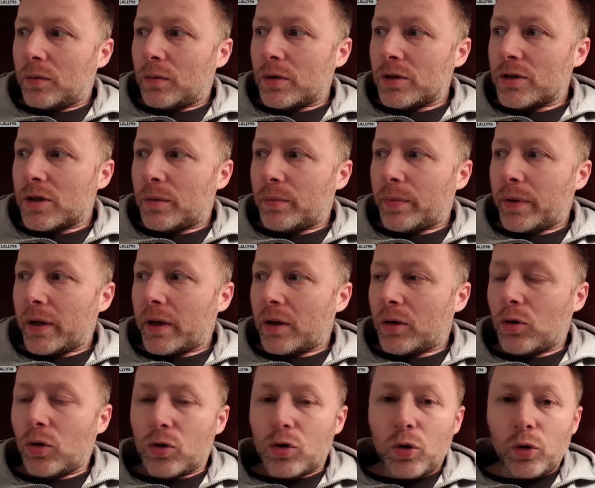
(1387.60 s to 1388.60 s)

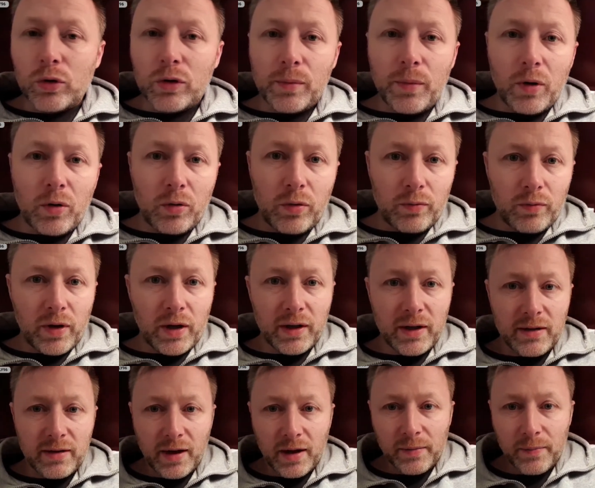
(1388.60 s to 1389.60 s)
Cocodamol at
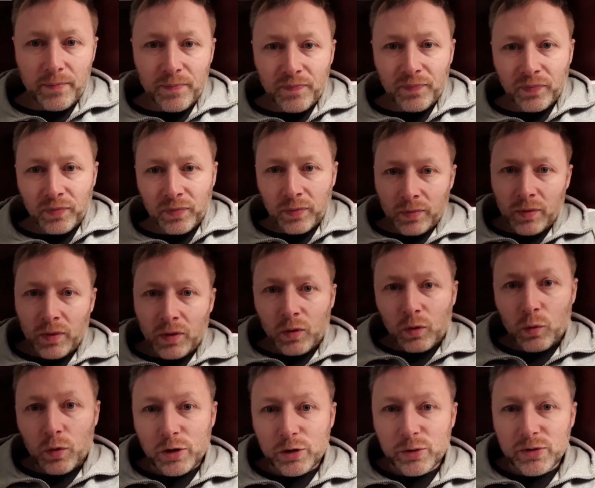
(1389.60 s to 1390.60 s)
the time,
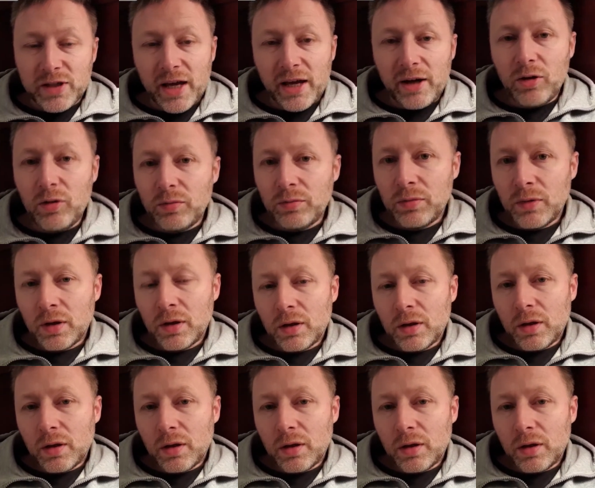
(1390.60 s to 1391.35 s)
which was helping.